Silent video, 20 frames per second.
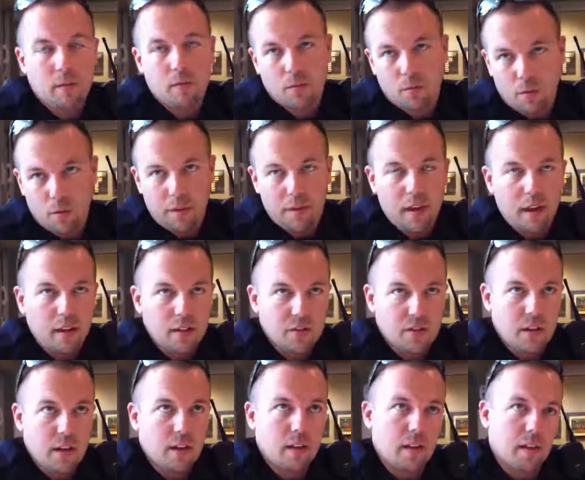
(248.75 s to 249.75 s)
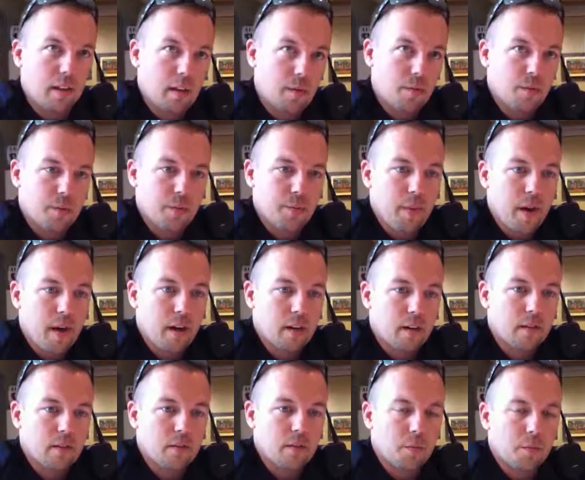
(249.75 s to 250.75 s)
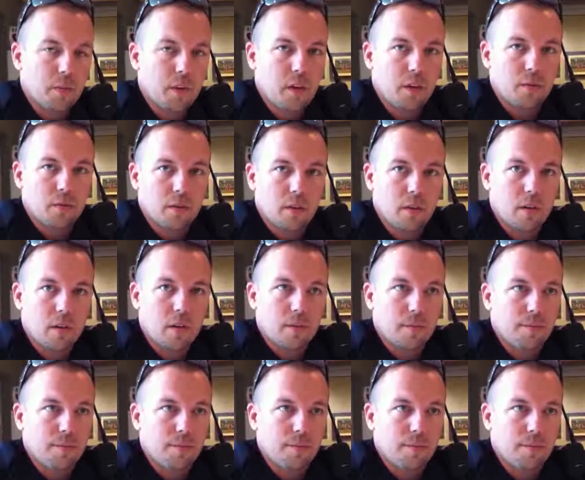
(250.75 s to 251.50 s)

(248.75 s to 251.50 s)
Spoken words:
and with that check that comes back sometimes